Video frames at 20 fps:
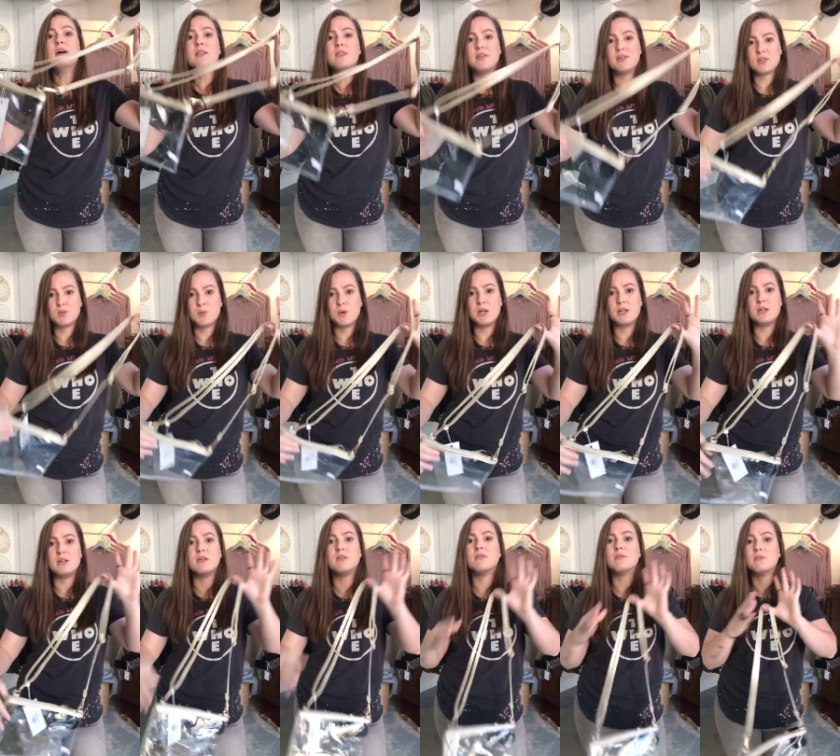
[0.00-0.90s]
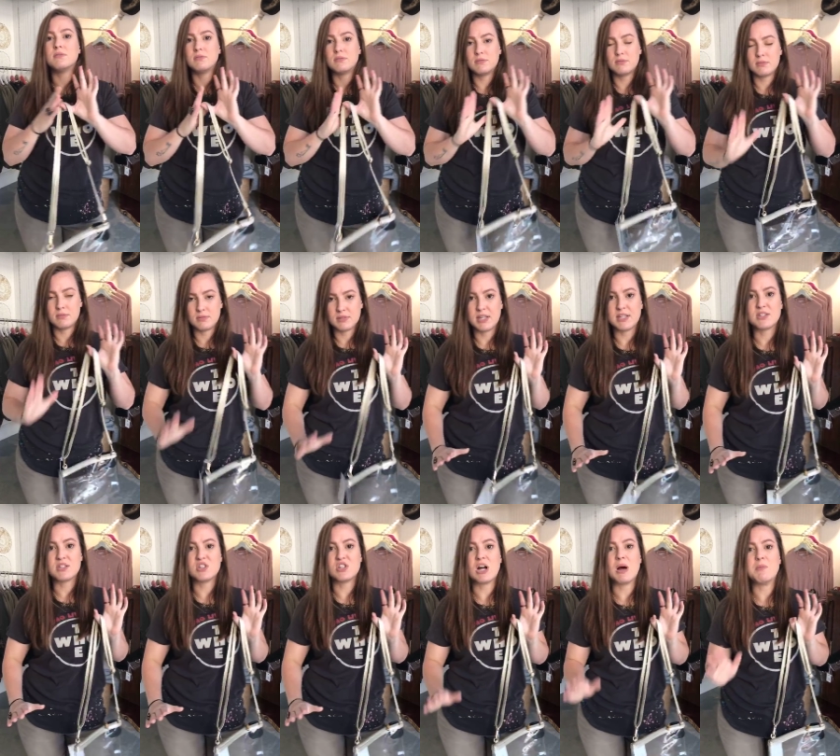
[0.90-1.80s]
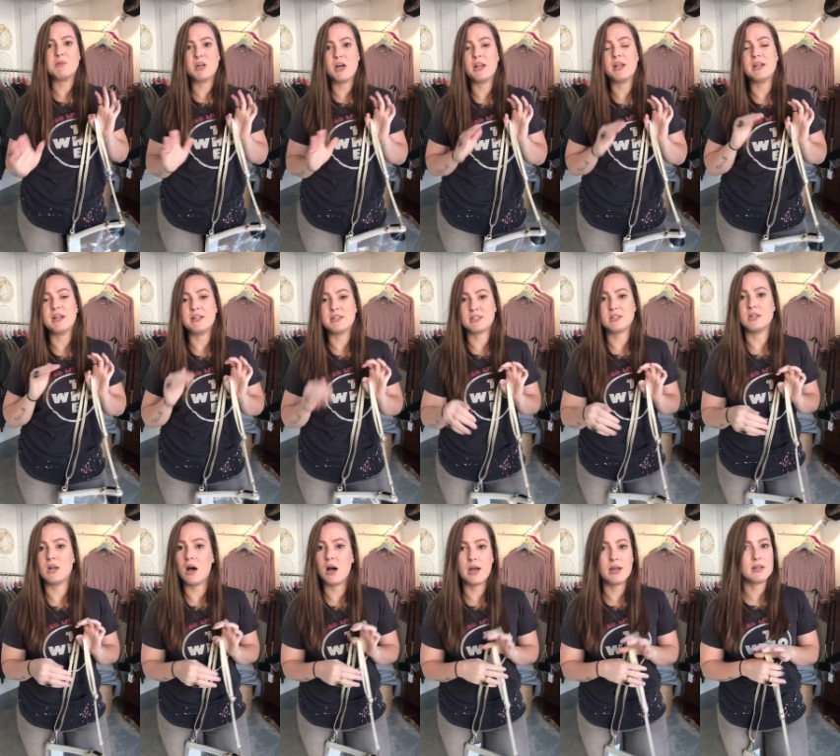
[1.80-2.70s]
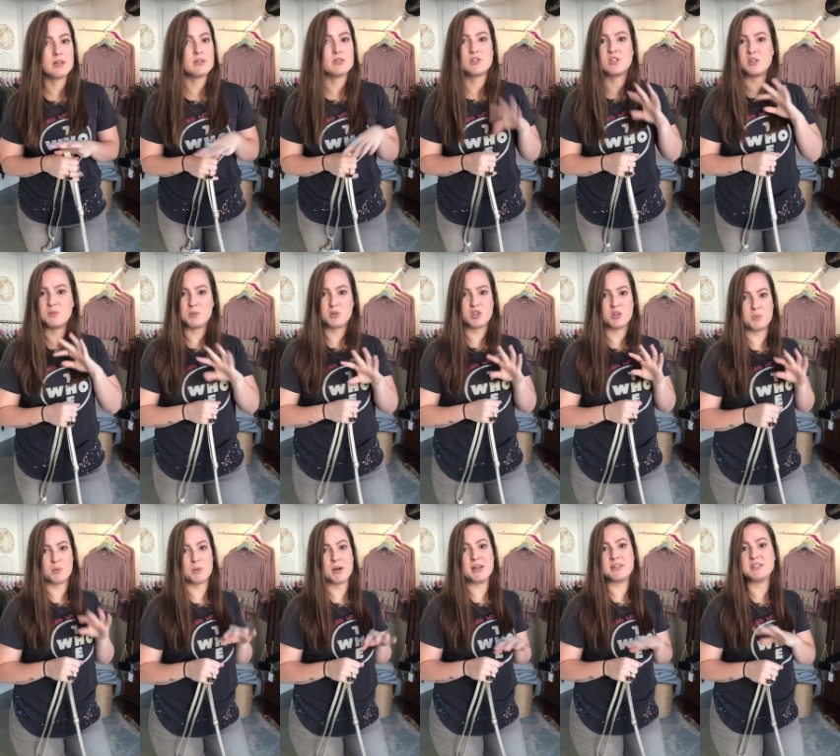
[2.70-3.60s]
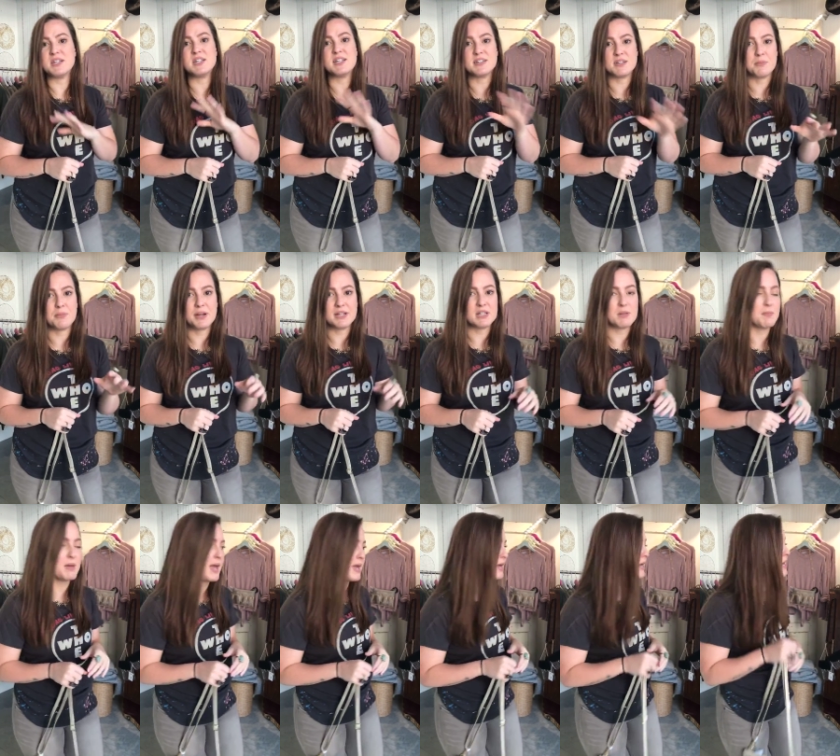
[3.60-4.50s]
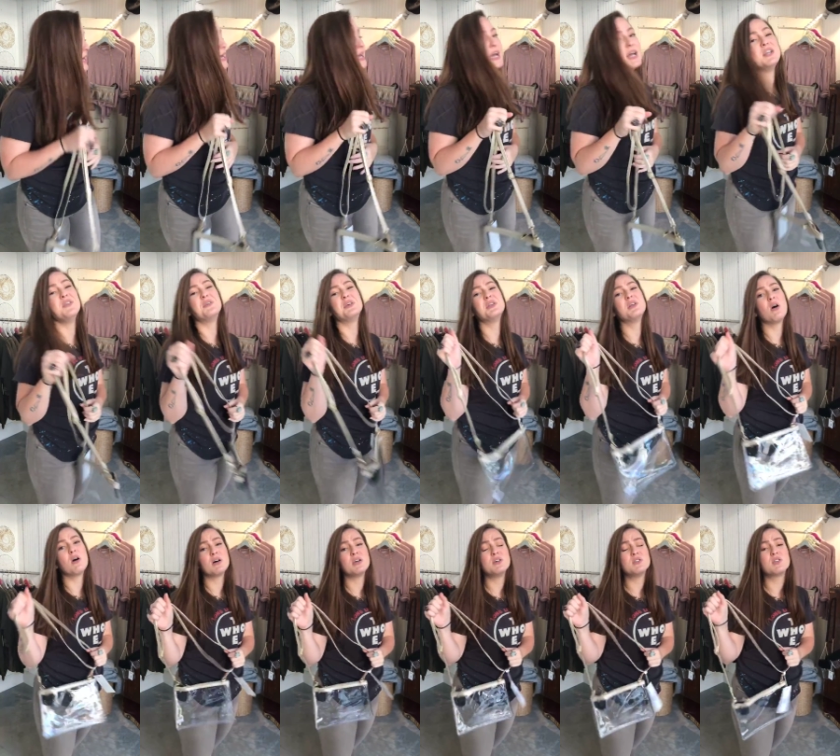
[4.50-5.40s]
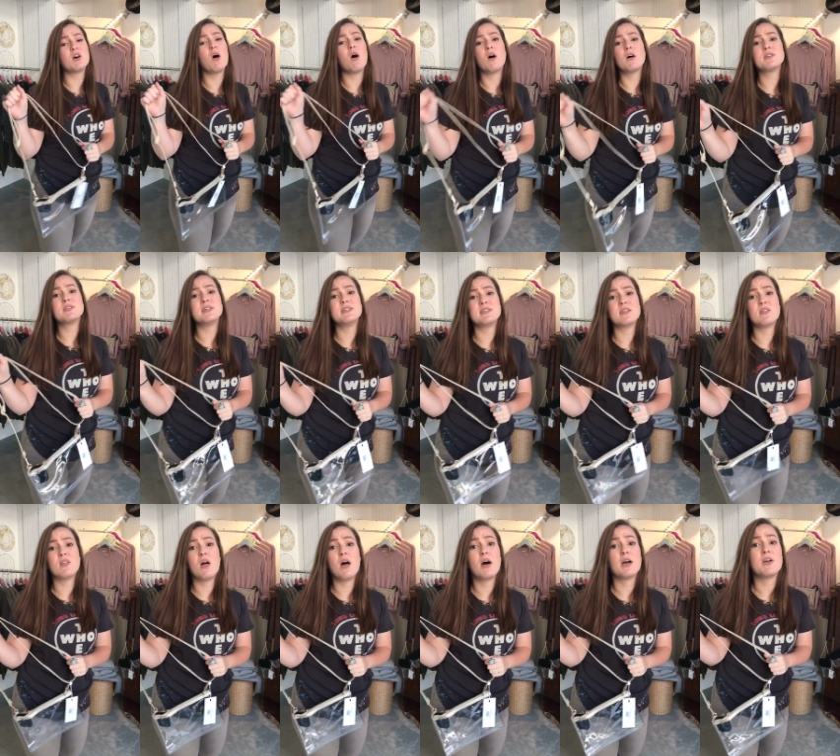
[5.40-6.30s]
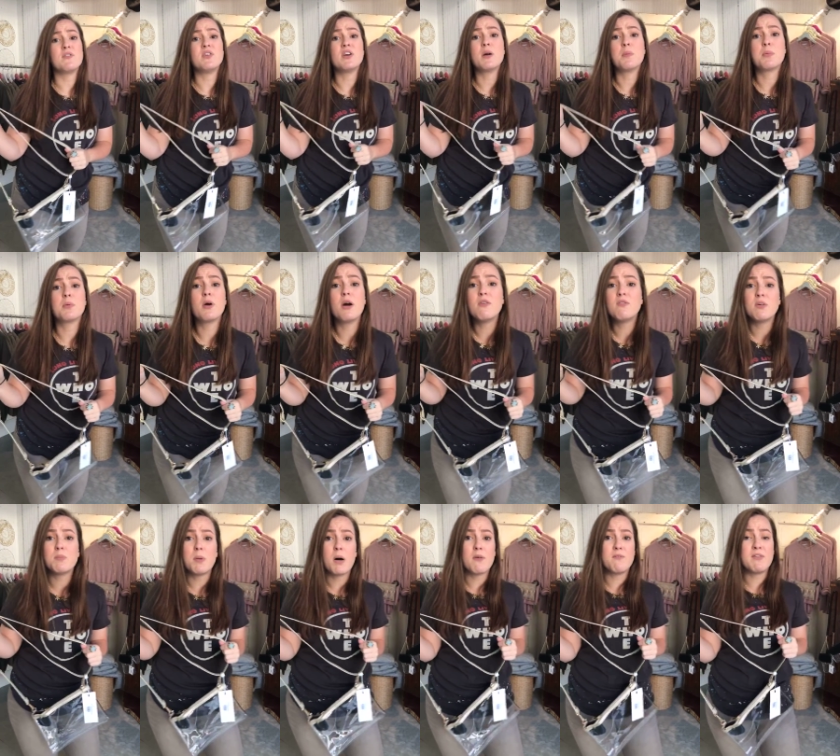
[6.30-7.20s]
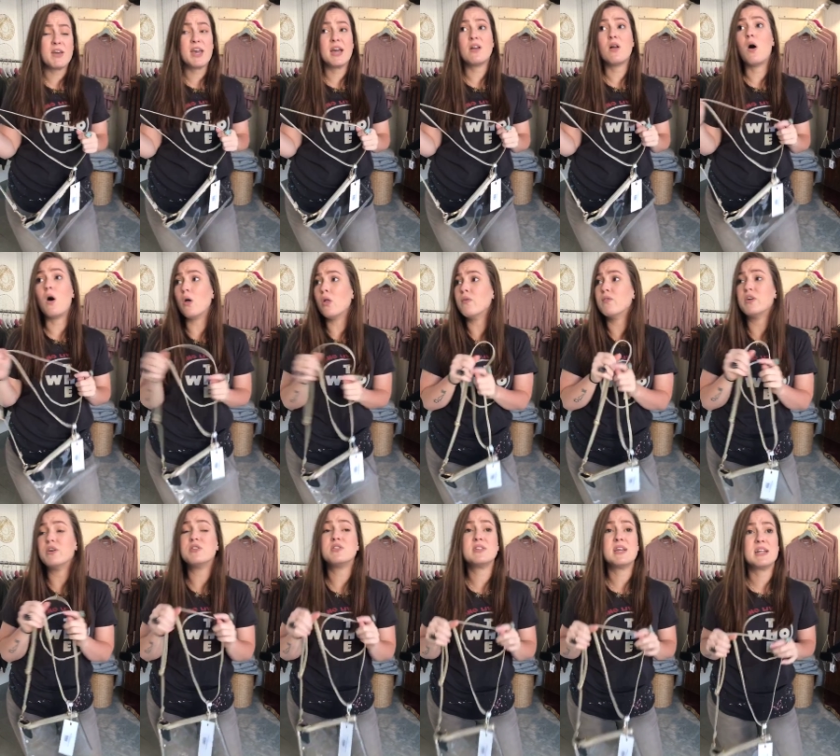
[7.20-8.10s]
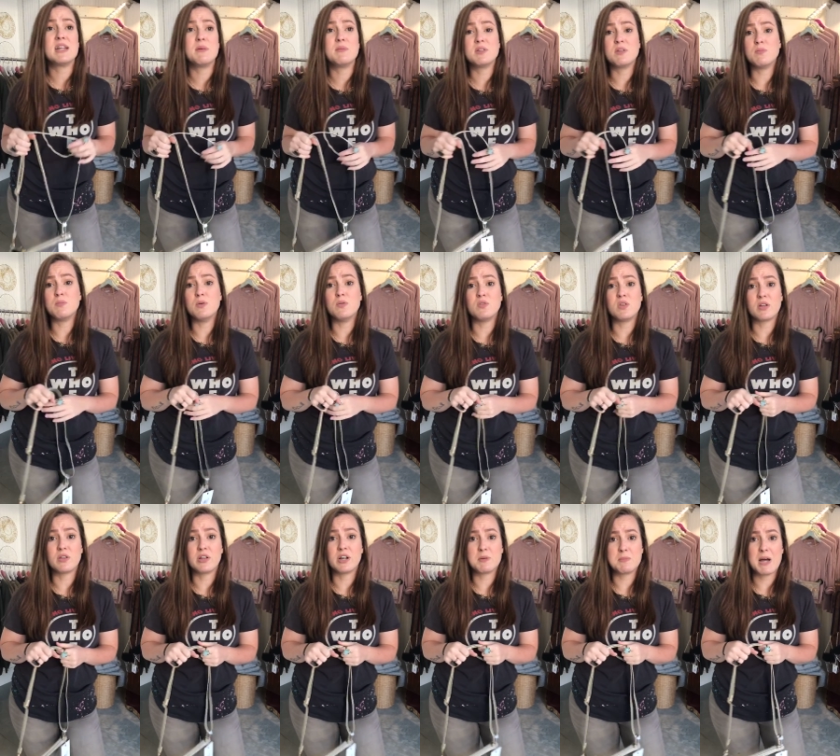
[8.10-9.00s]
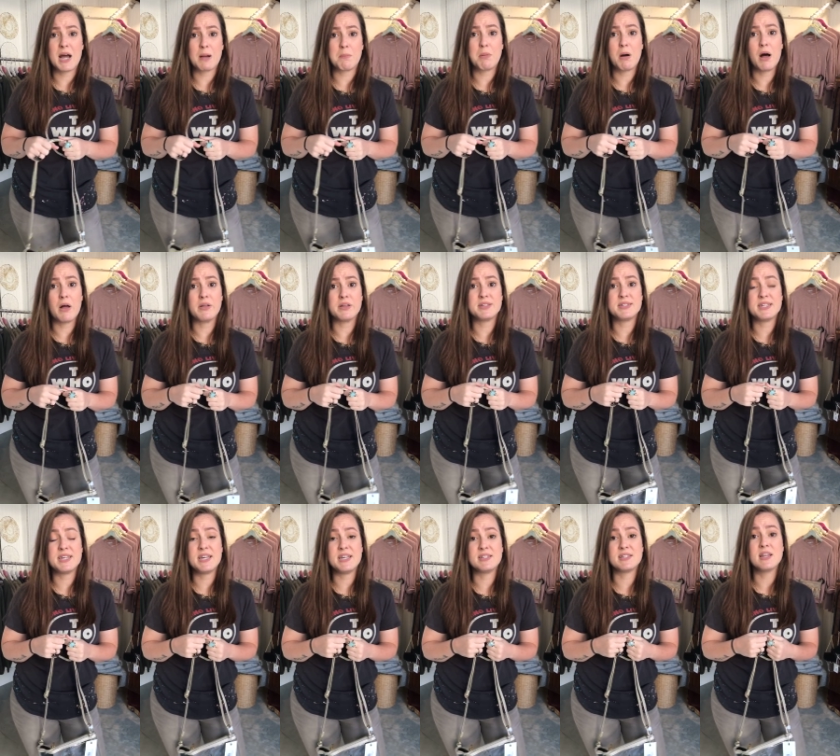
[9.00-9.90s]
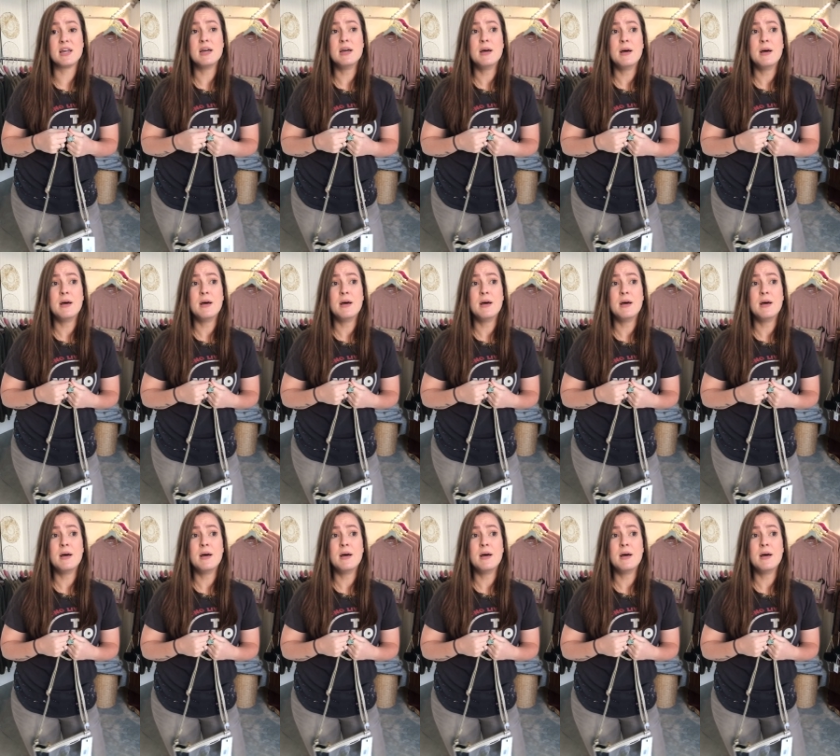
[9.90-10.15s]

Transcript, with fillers: This one gets the job done and it's not super super pricey it doesn't break the bank and you can use it all season long if you're a pro football fan all of those stadiums have moved to clear bag policies